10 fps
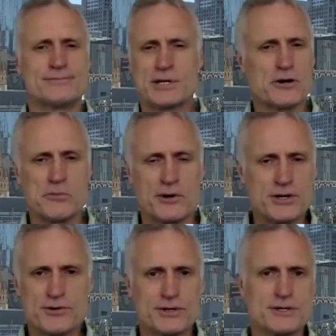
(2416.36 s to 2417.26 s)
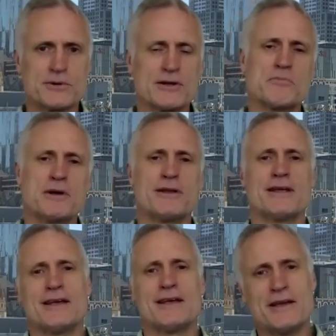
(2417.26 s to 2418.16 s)
terrible injuries or whatever, but
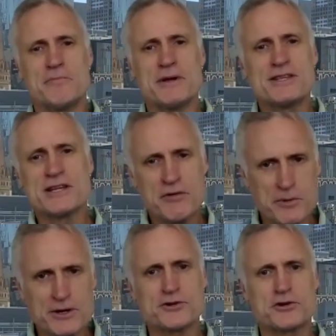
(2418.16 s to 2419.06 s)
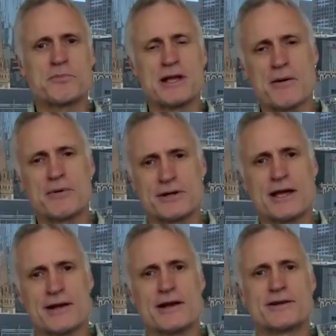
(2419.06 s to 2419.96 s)
it means everyone should be able to
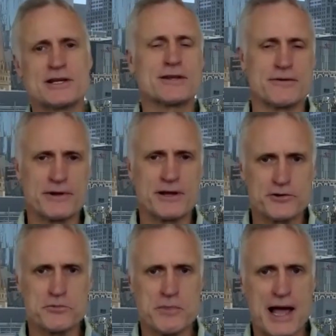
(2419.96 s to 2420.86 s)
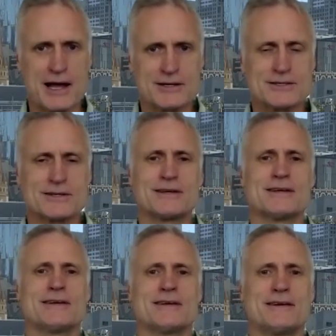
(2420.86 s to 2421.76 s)
get a decent VO2 max.
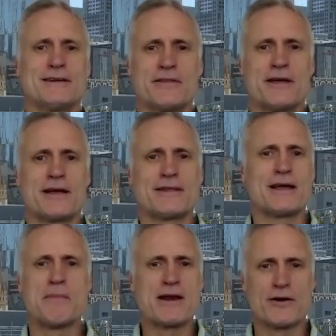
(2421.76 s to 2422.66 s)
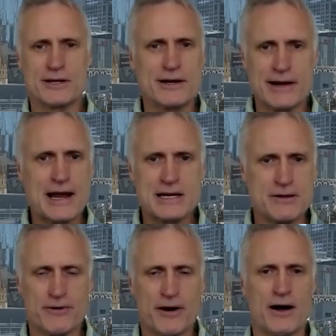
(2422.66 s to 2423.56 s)
You know, they may not get it
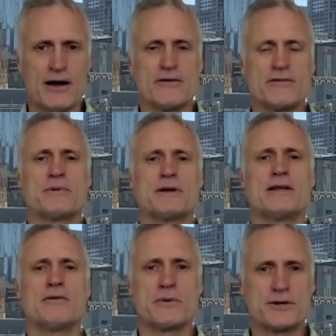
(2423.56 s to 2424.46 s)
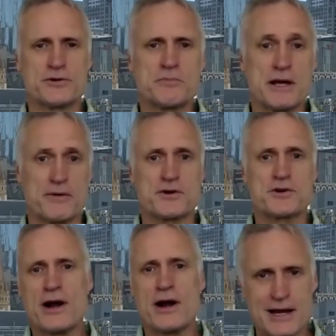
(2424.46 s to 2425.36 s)
85, but everyone should be able to
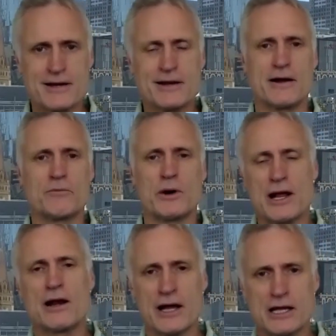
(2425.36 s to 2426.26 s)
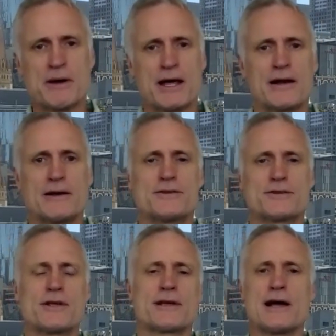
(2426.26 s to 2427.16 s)
train. You know, what I like about it
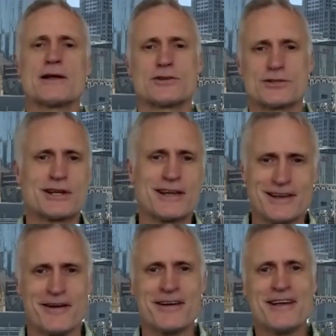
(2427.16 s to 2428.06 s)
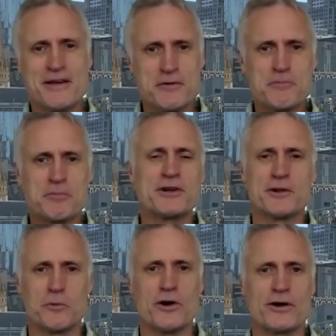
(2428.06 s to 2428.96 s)
is you can't just, you know, if you put in
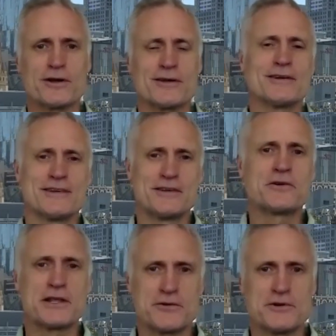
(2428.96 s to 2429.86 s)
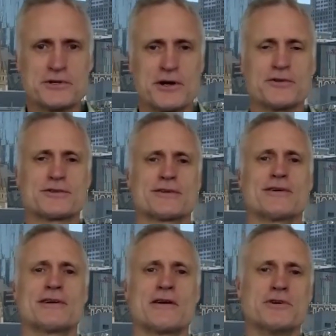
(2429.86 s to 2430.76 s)
the work, you'll get the results
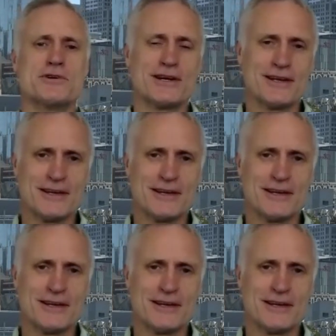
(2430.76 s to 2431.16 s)
on average.